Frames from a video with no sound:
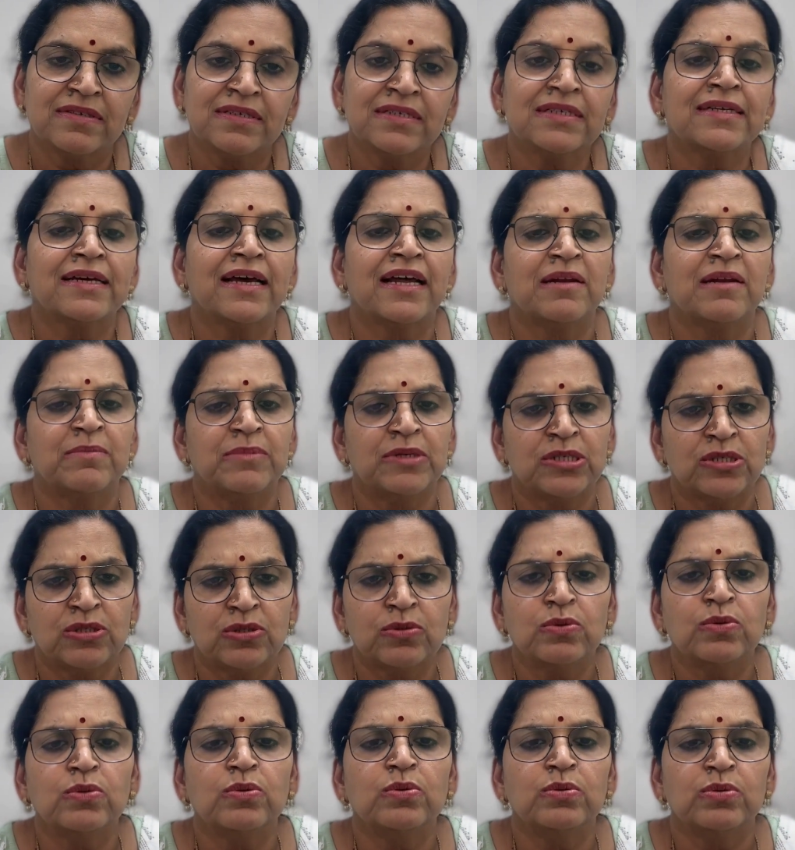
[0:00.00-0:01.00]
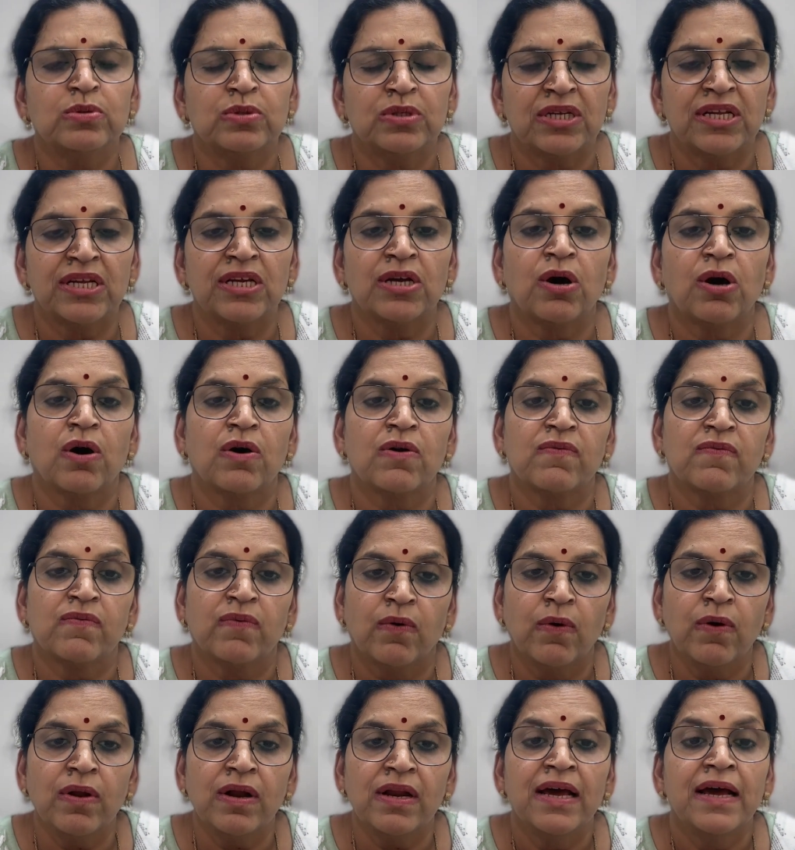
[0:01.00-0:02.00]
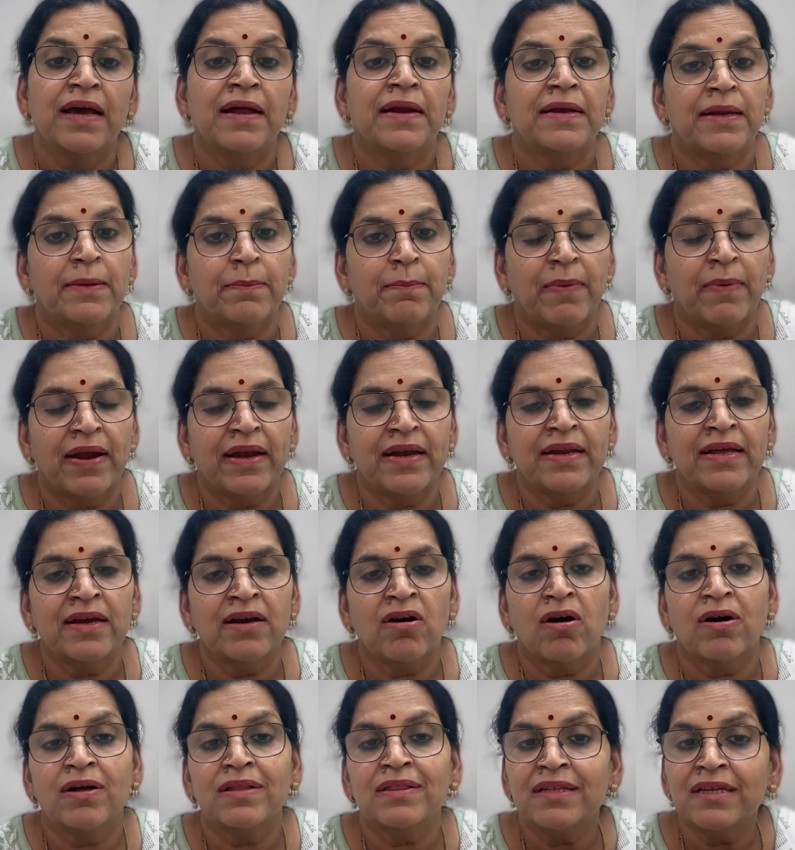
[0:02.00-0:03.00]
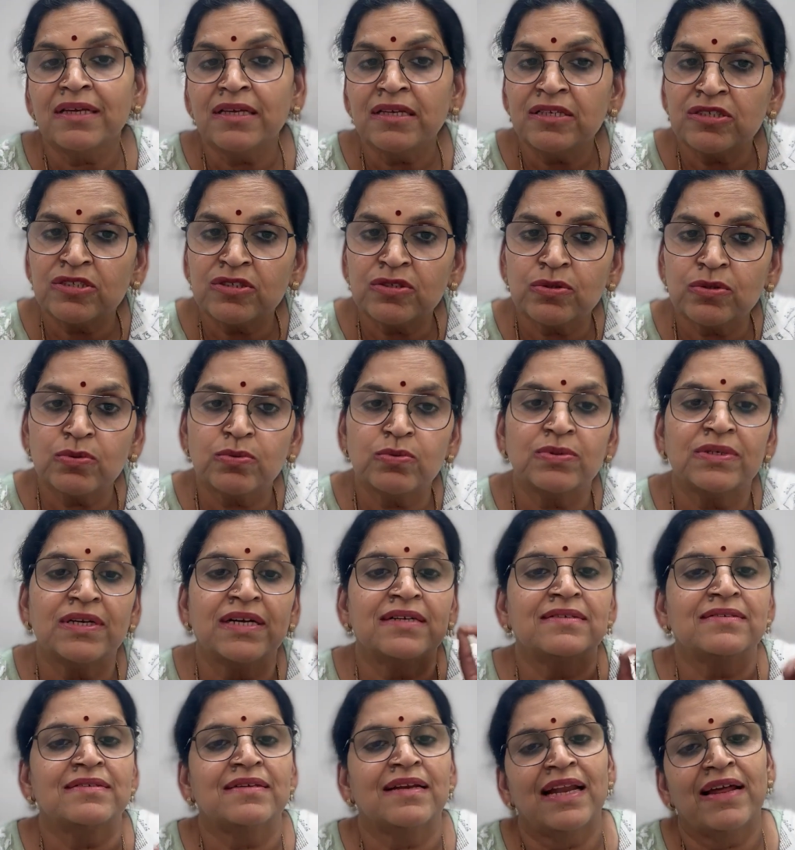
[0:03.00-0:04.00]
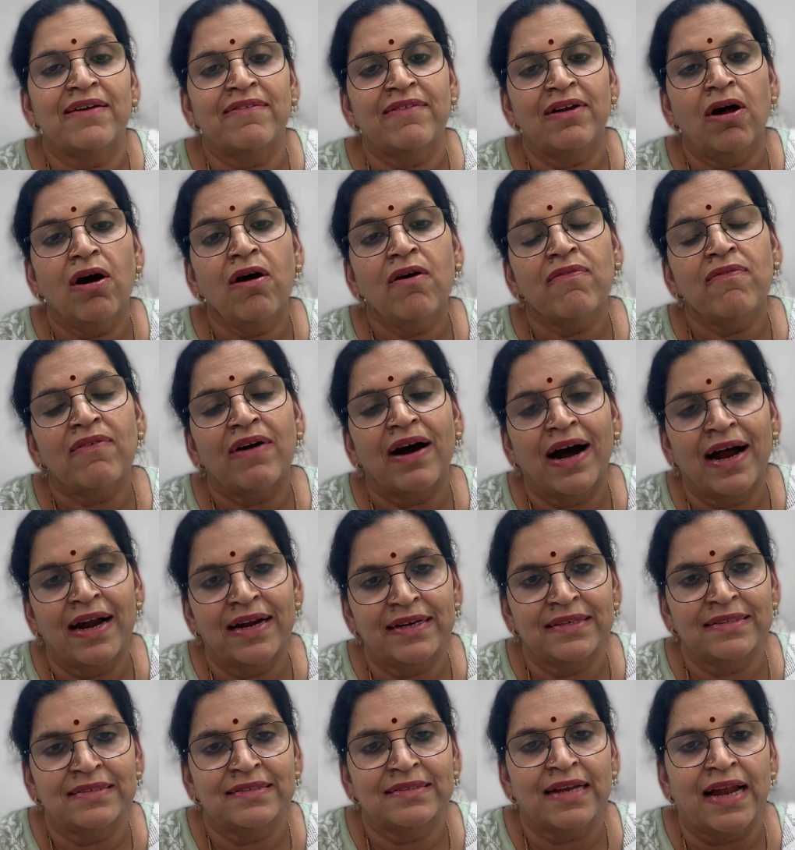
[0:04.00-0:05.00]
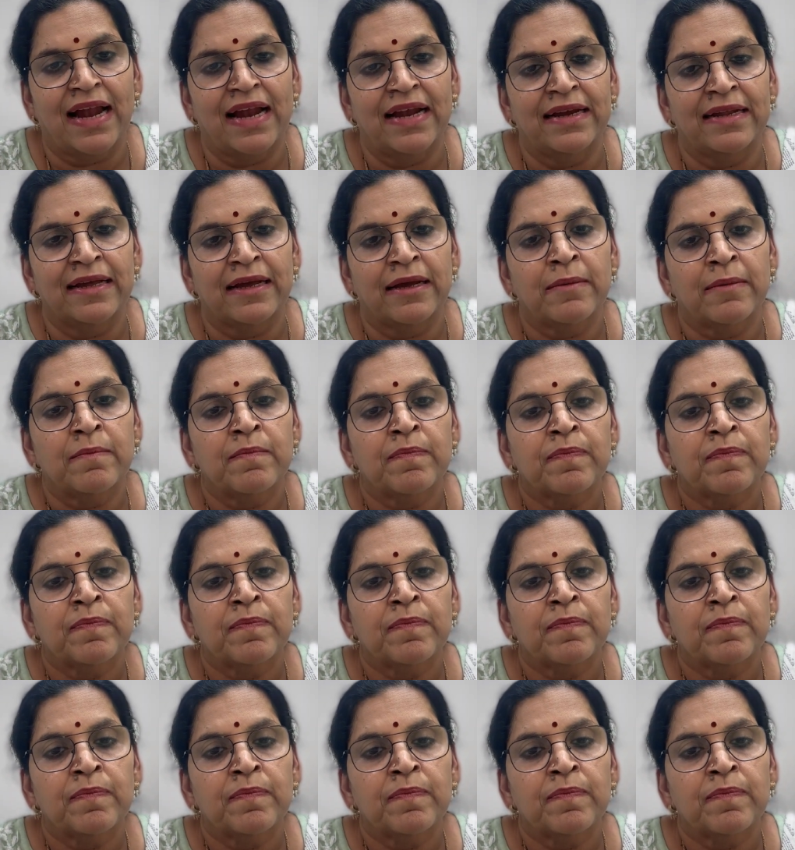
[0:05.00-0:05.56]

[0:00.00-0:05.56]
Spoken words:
It can be 2, 3 or 4 depending on the student's level of understanding.